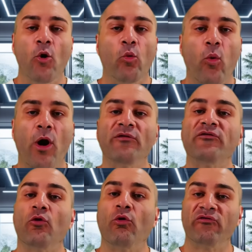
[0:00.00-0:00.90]

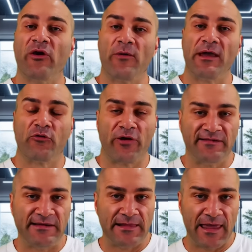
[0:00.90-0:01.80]
whilst also
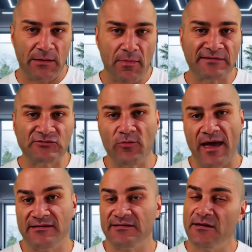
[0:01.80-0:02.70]
increasing lean muscle
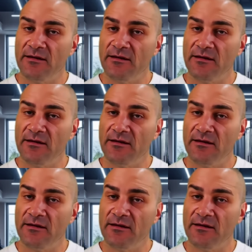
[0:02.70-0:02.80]
mass.